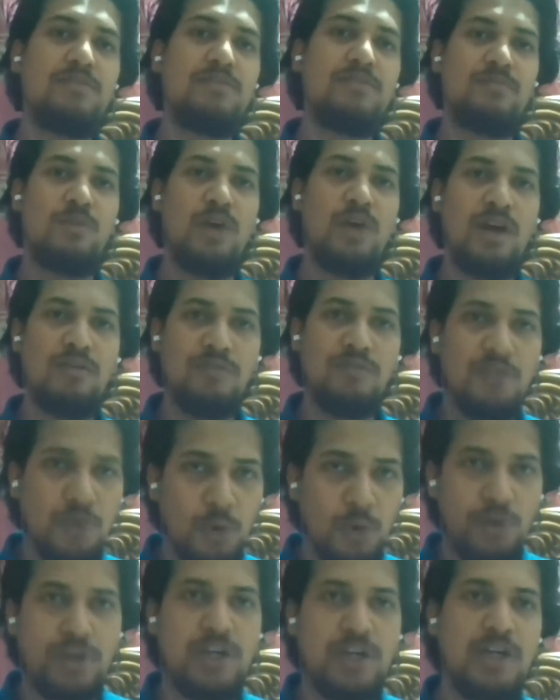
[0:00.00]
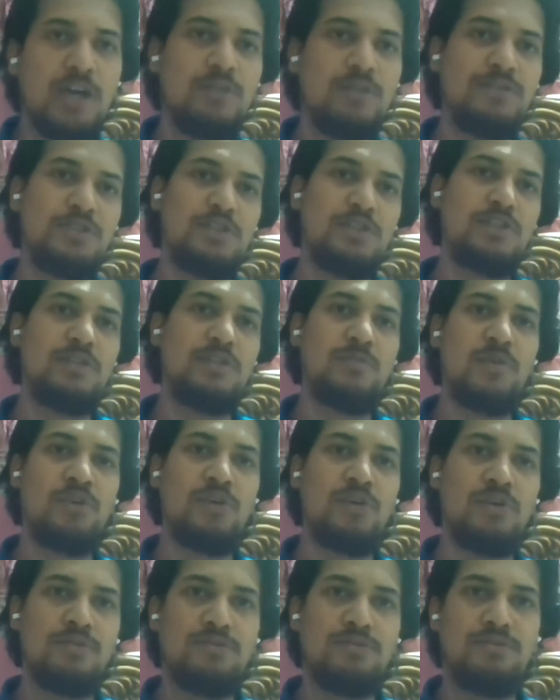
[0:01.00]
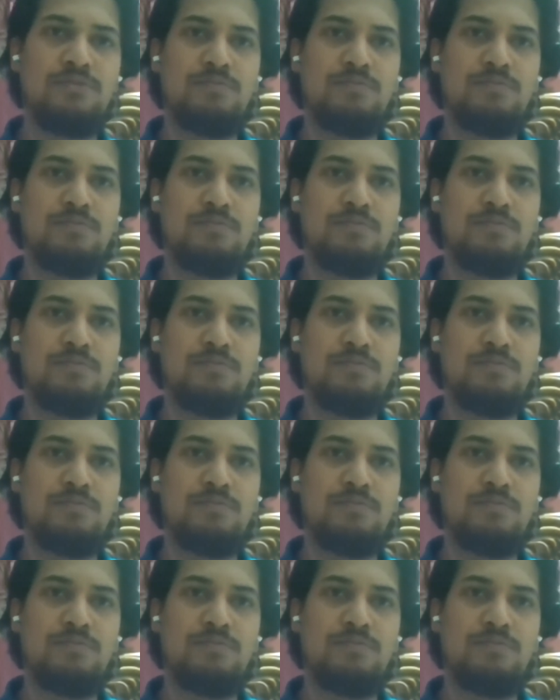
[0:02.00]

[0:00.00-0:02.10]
You have noted down certain amount of